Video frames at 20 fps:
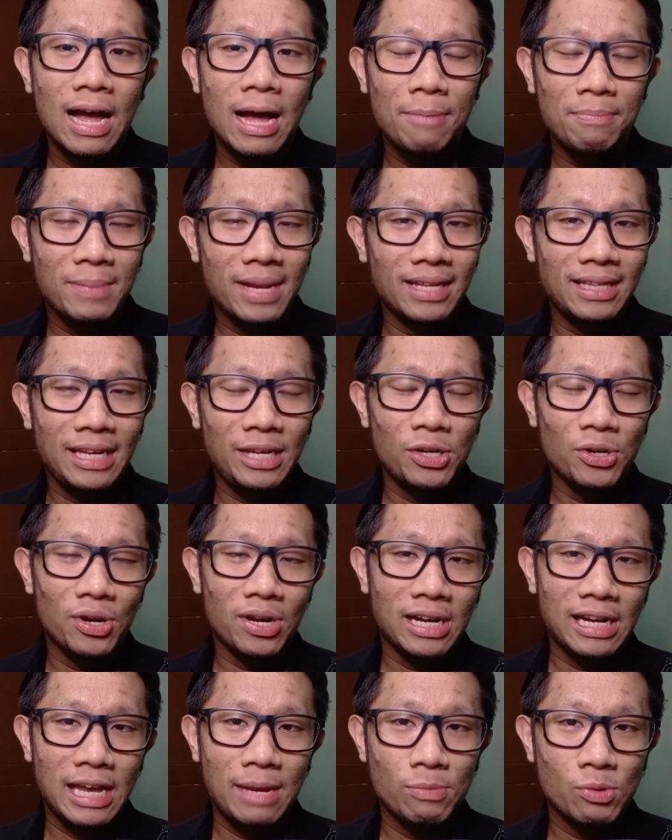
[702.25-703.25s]
getting your
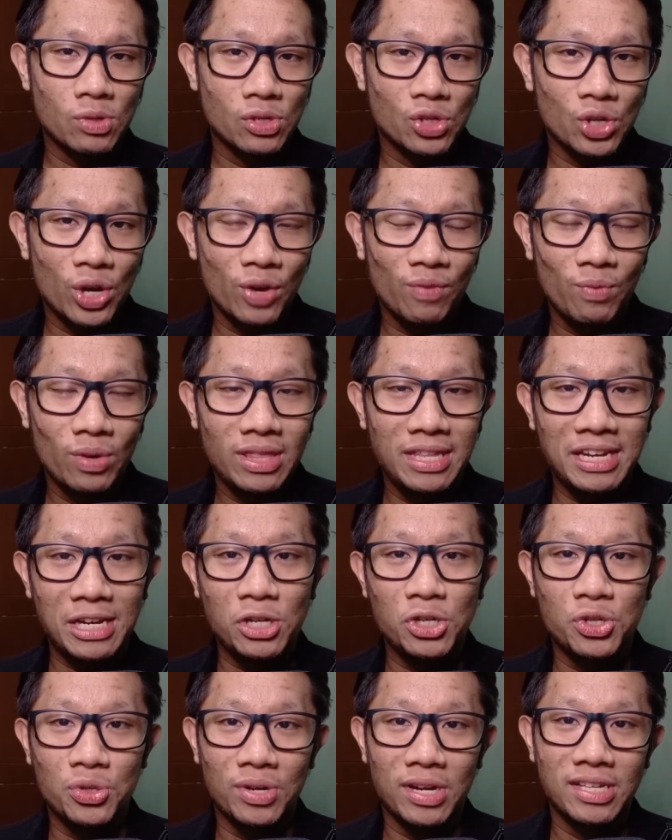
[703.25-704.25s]
claims resolved with the
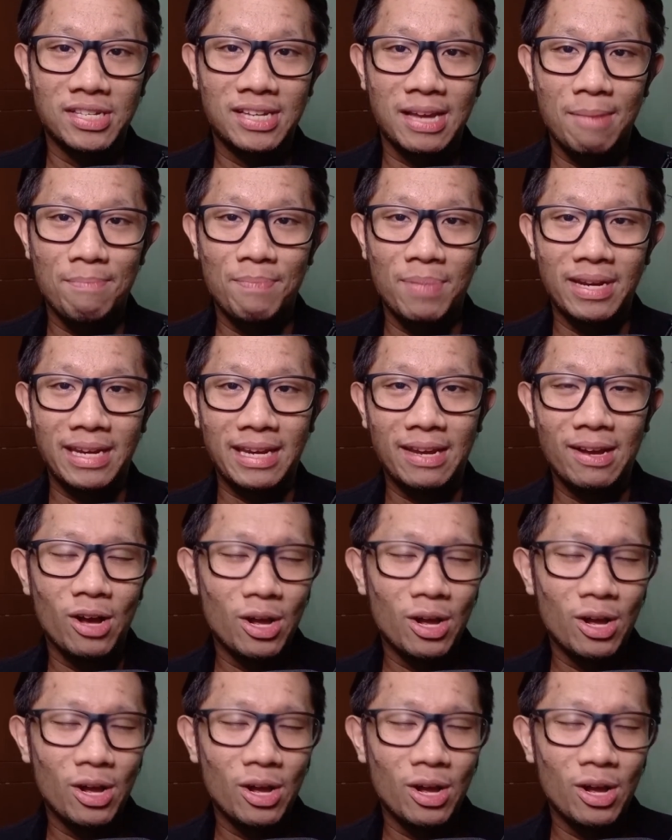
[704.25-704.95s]
insurance company.